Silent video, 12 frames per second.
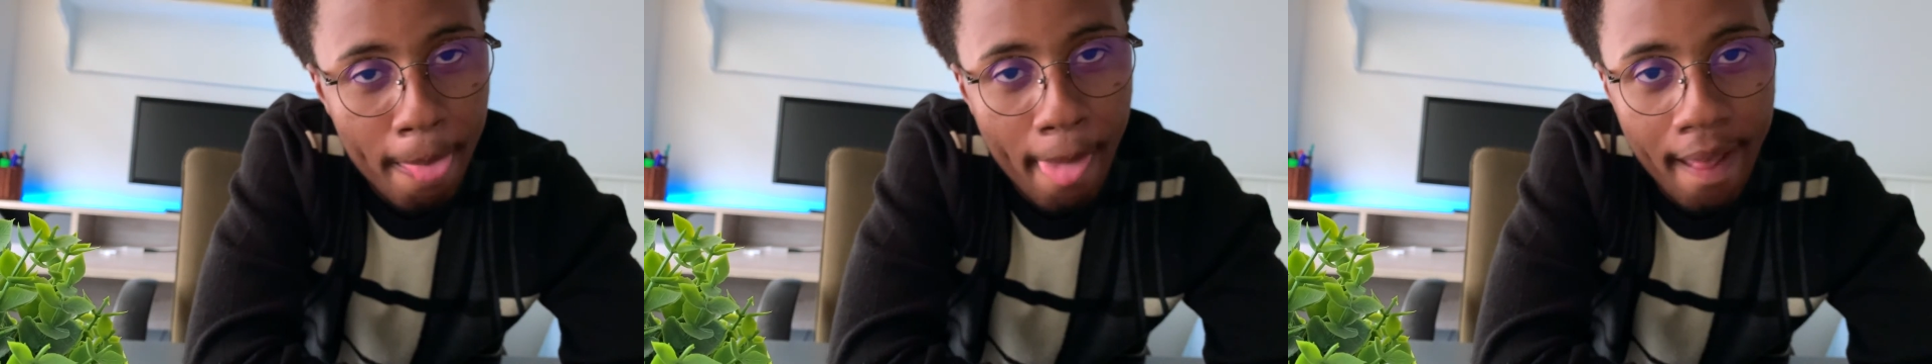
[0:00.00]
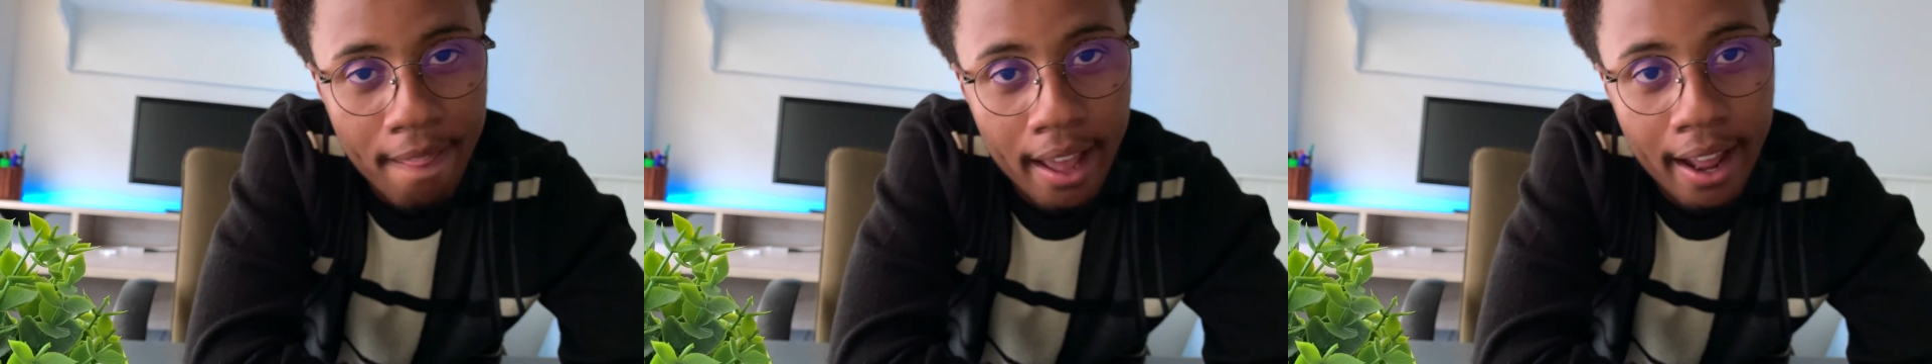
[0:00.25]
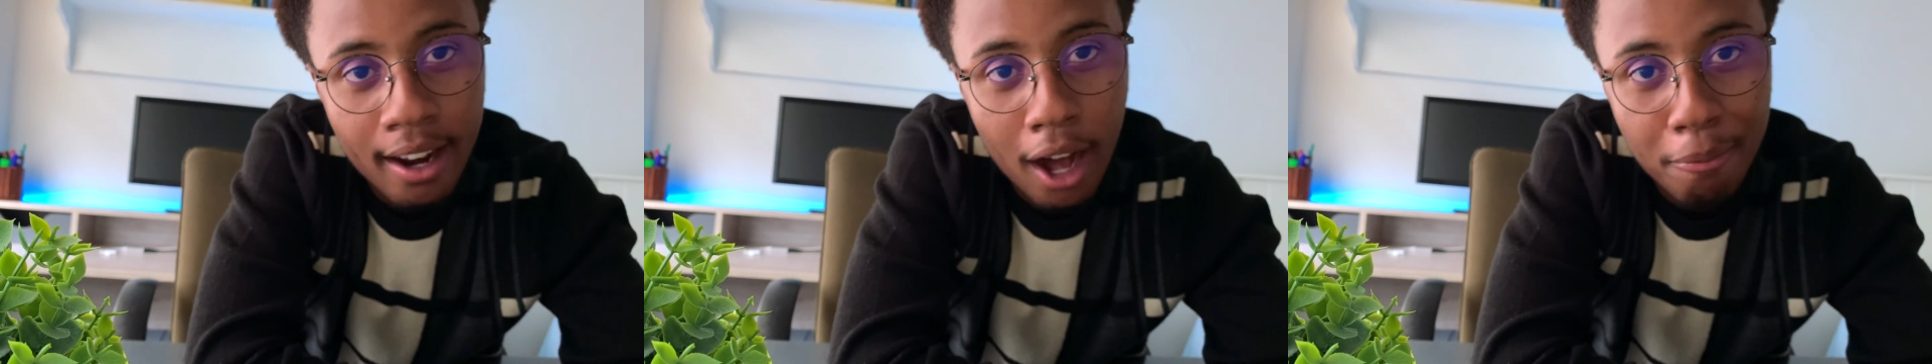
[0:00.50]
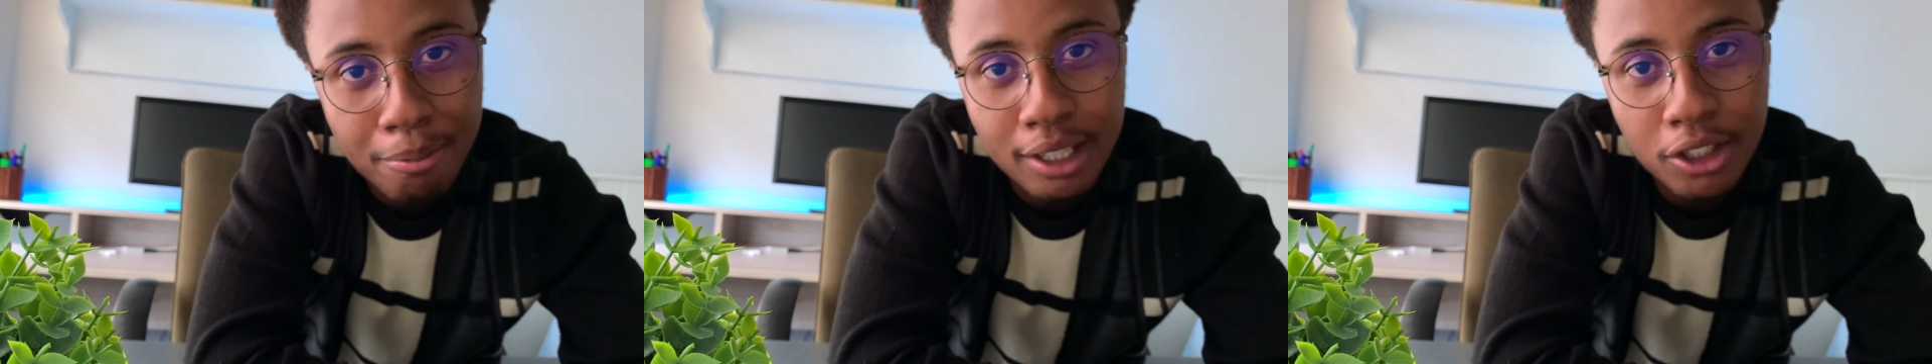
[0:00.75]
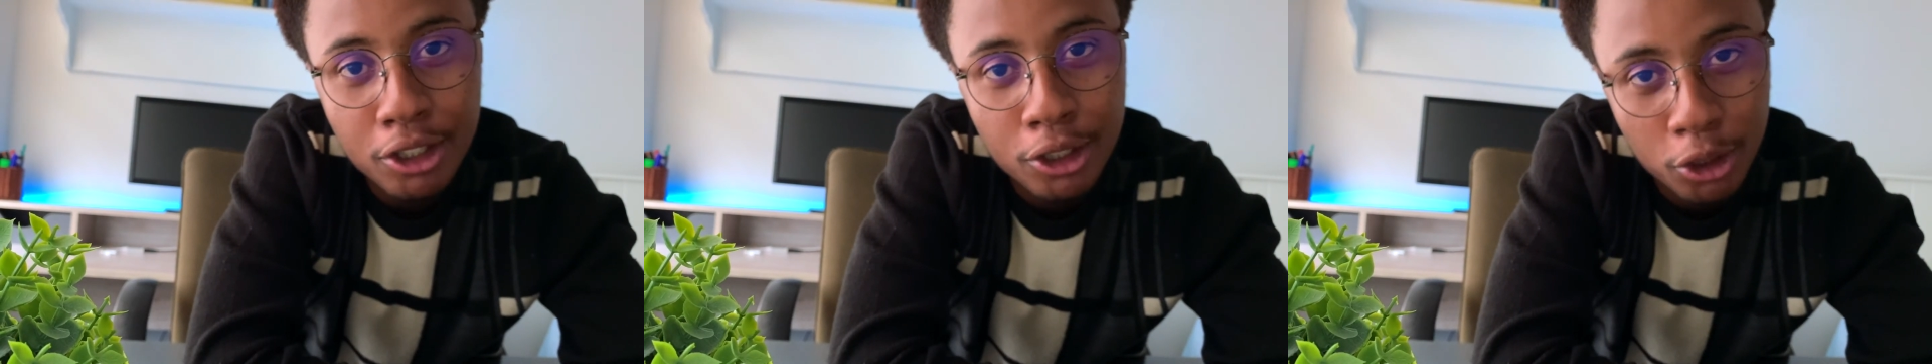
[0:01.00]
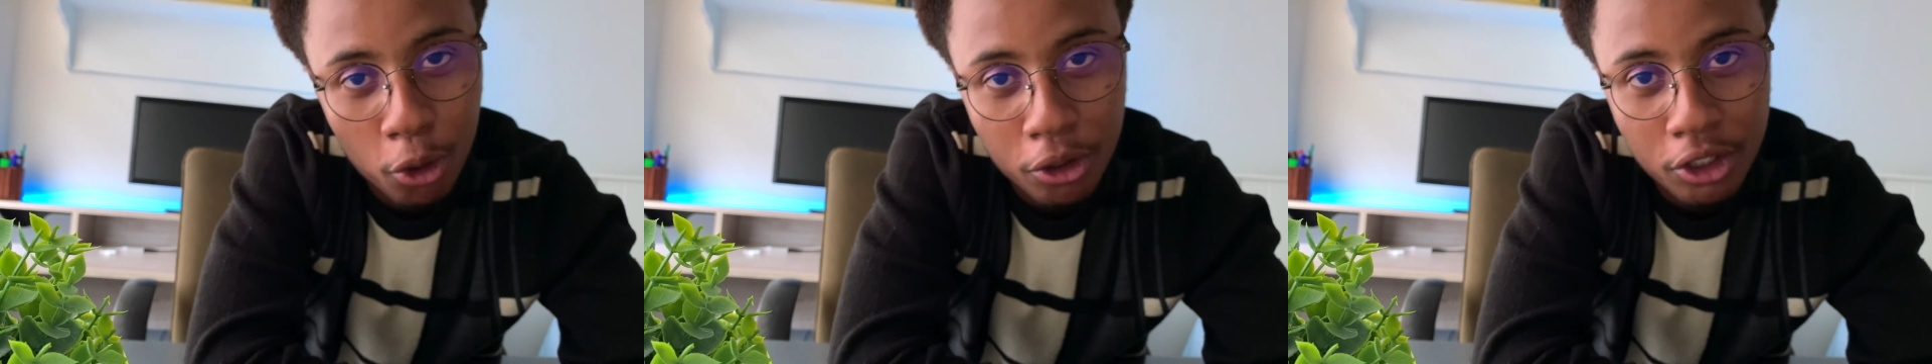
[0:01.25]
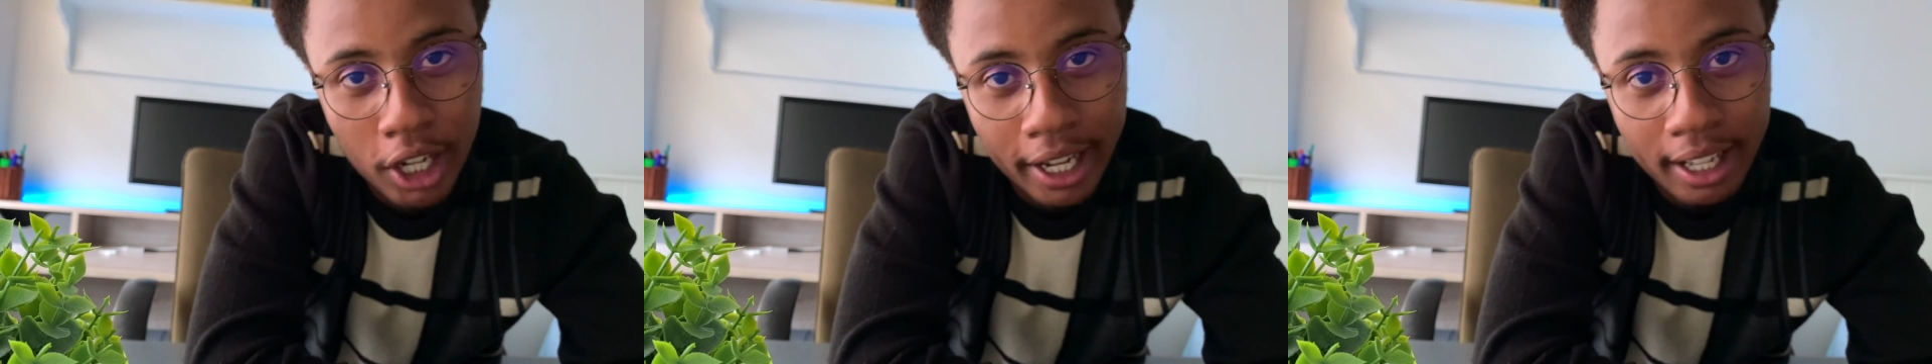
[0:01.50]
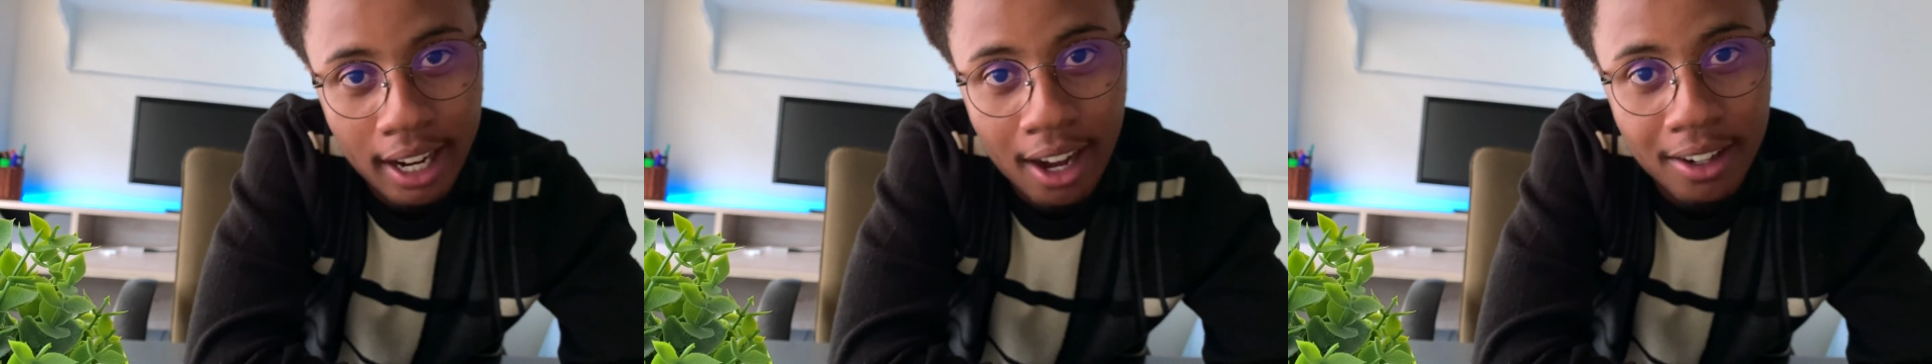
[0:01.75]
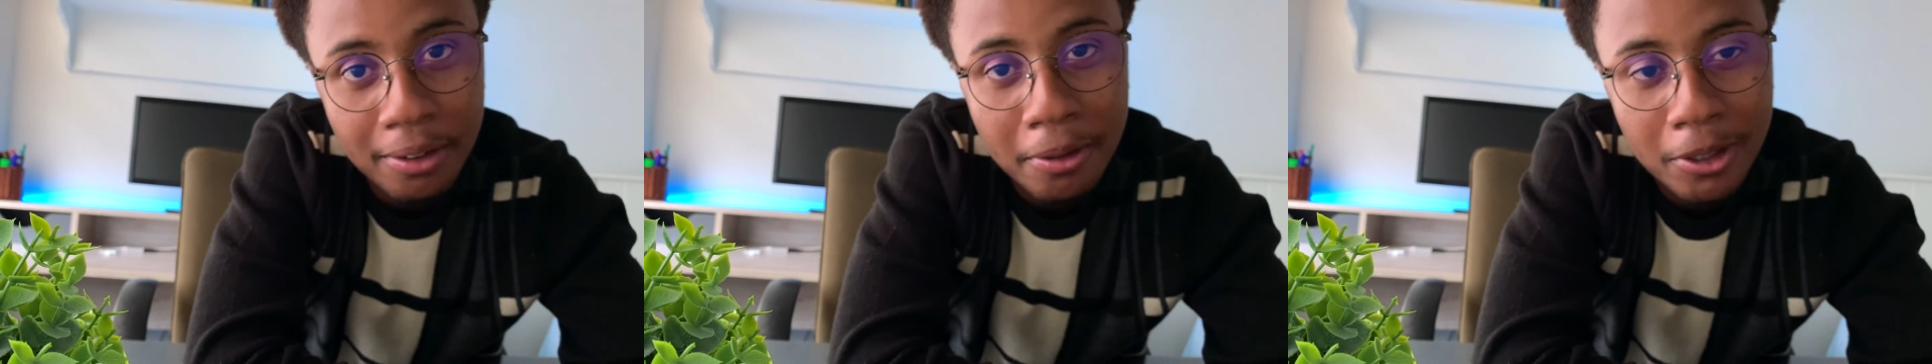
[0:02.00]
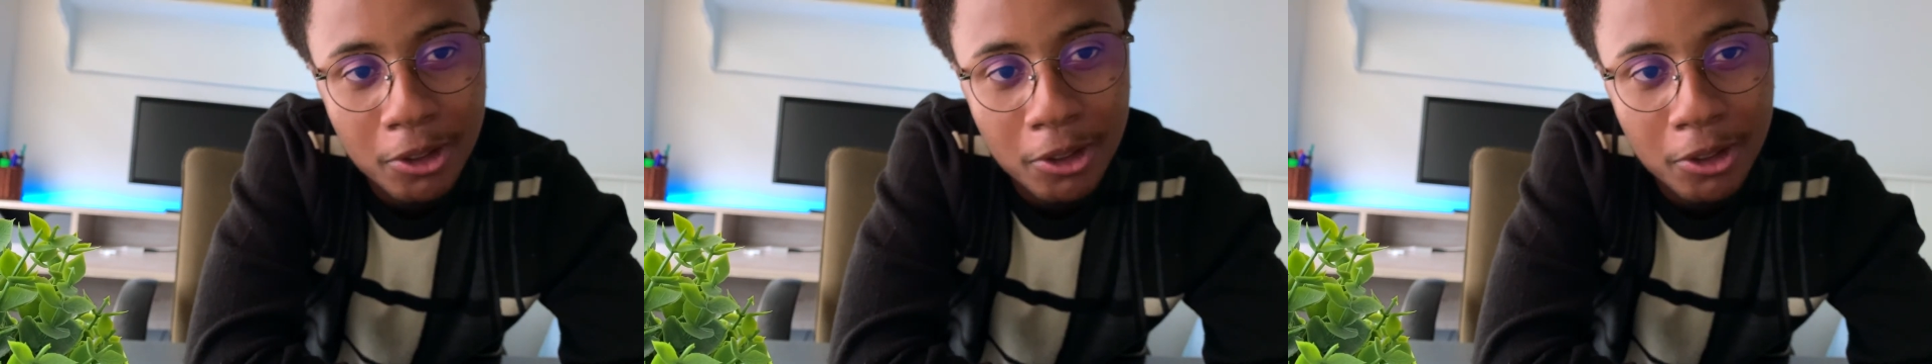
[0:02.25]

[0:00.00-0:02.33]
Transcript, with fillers: and then I'll be sure to check it out.